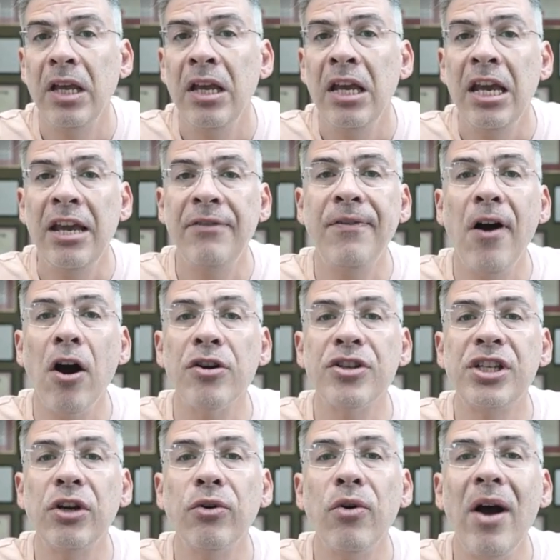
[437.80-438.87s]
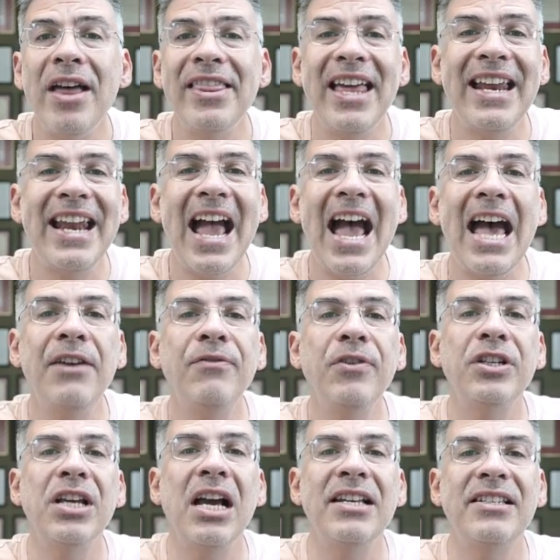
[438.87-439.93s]
If R zero then
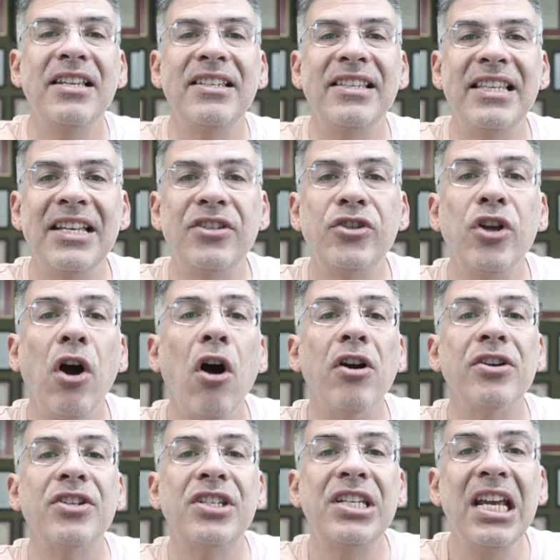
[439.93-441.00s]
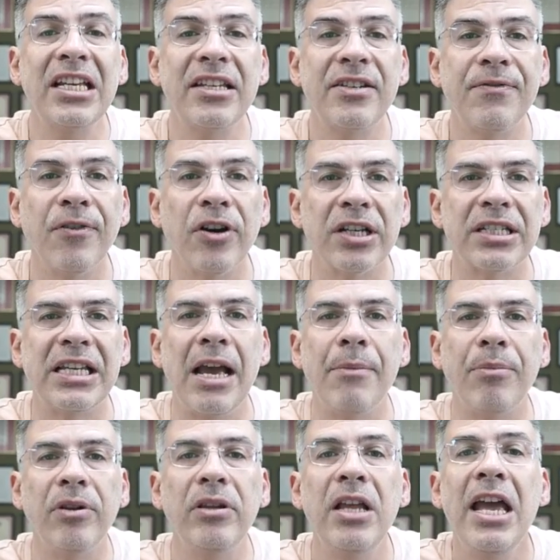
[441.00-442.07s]
advertises this to R six, for
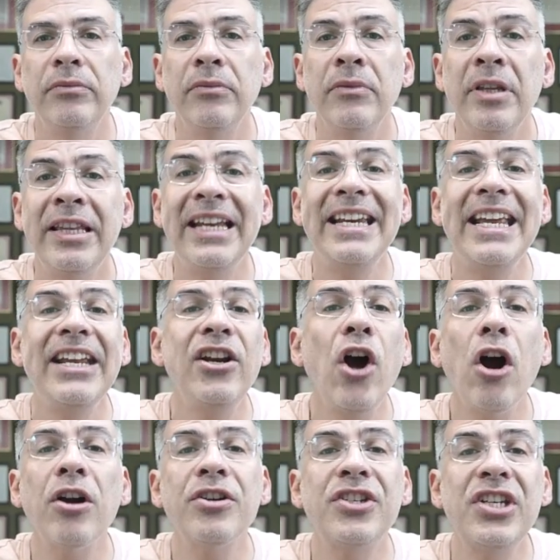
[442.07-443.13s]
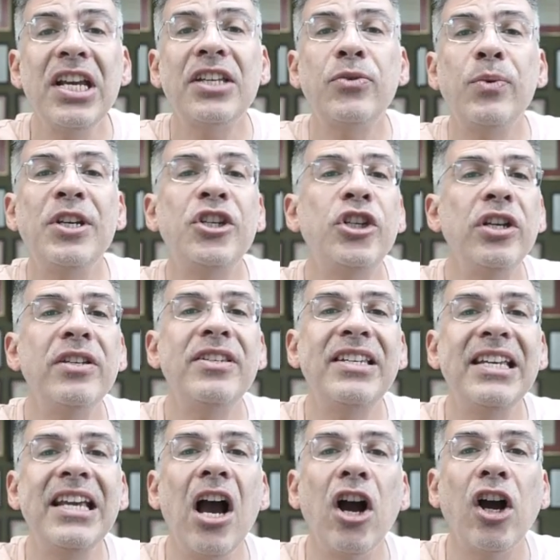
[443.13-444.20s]
example, then in R six we should
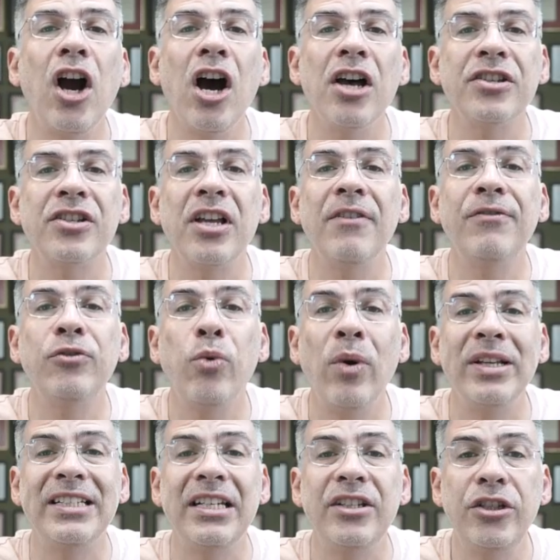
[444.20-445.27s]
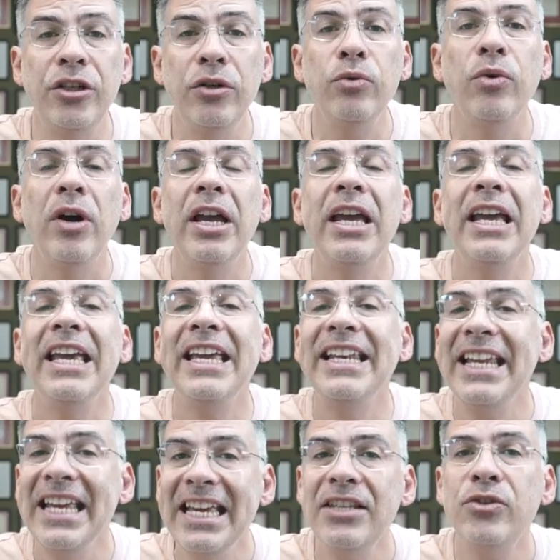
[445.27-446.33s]
see a cost of twenty-two in
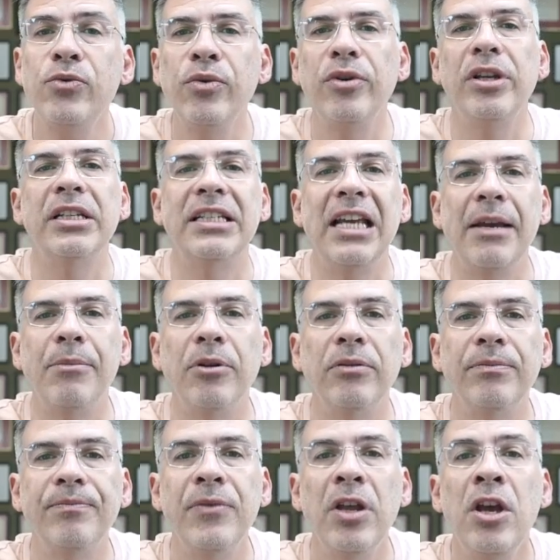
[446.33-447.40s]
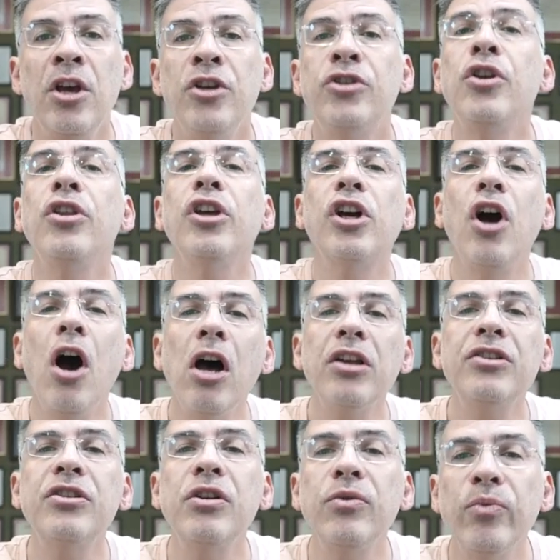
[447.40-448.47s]
its routing table. So the
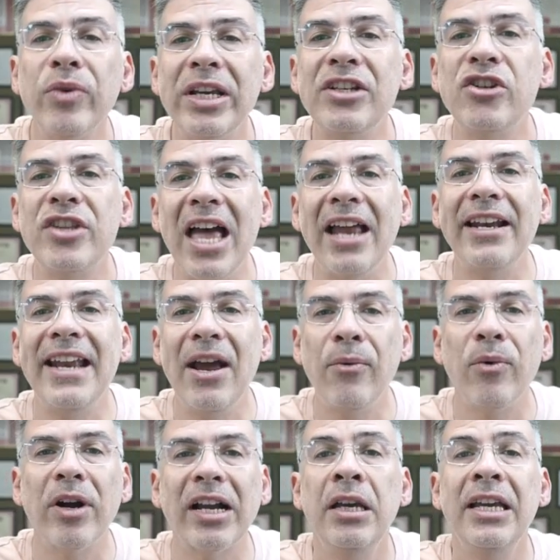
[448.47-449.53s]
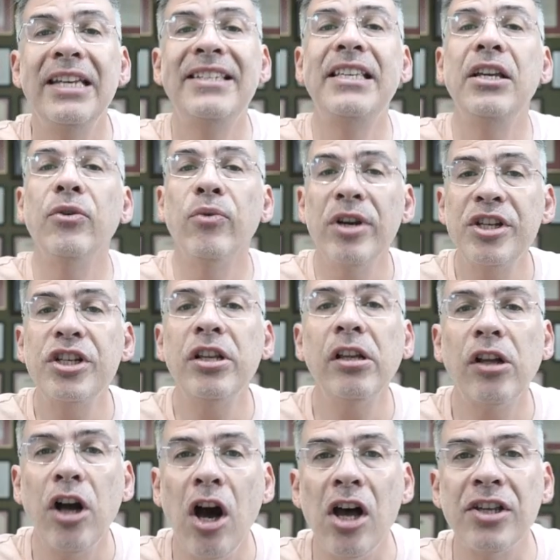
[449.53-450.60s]
cost to reach that network is the original
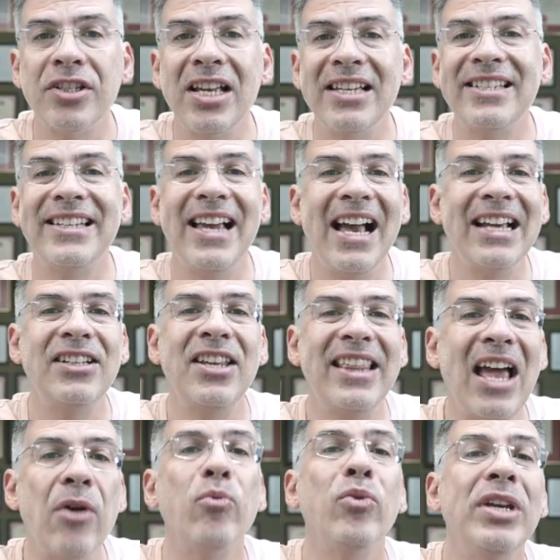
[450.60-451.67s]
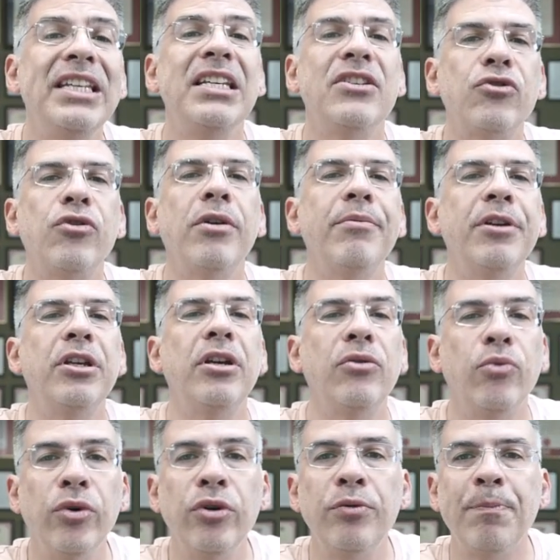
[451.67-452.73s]
cost assigned to that redistributed
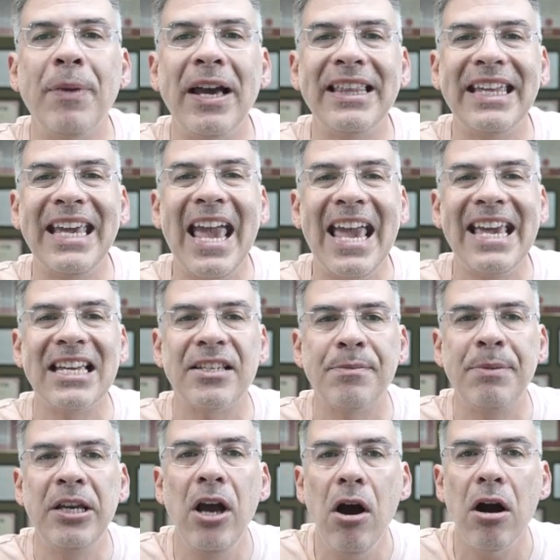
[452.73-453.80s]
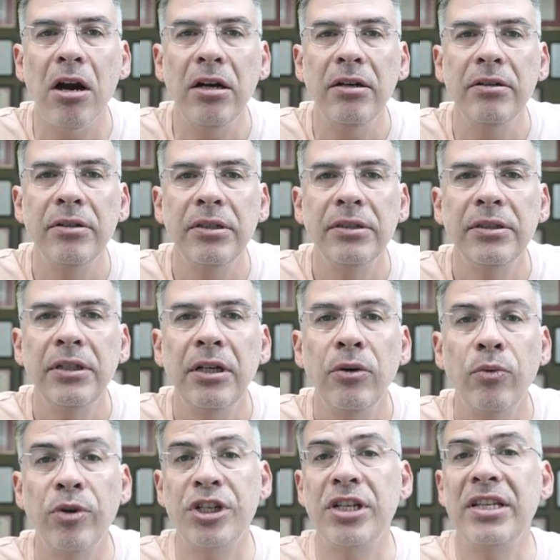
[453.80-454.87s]
route by the A S B R,
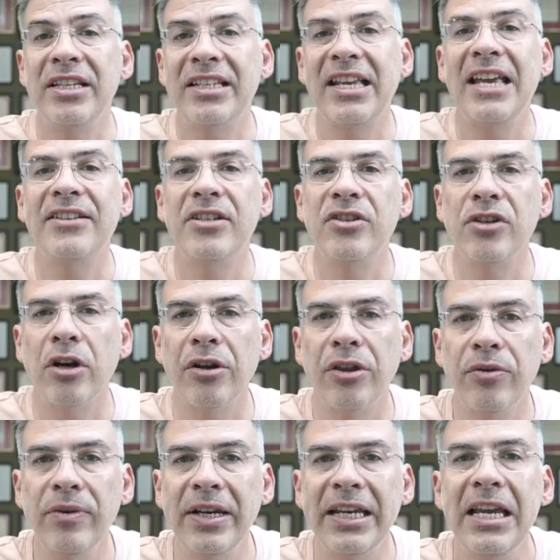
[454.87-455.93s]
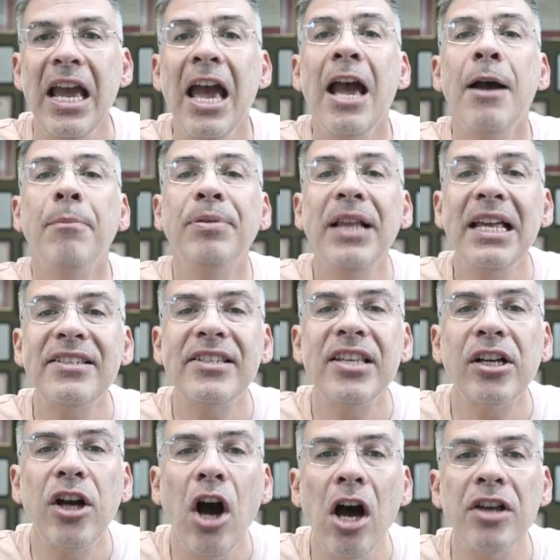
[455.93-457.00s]
which in this case is R three, plus the
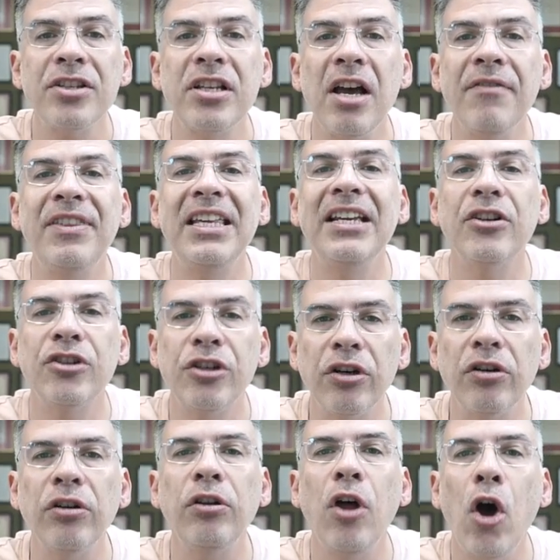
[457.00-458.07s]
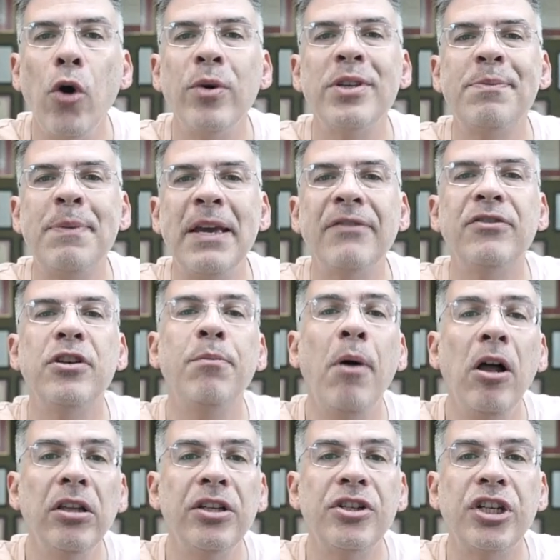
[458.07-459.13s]
cost of the internal O S P F
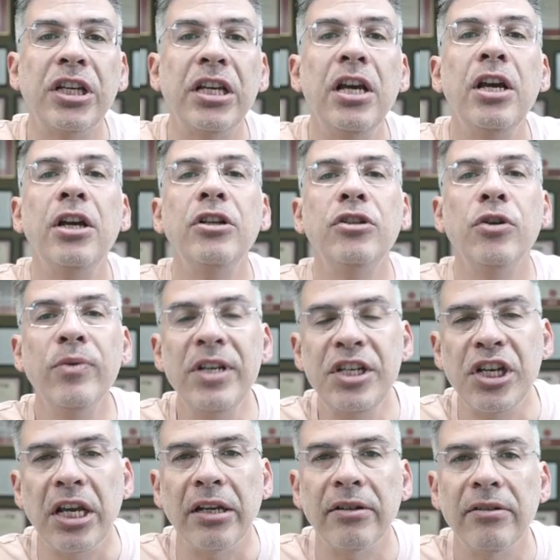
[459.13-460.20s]
topology to reach it.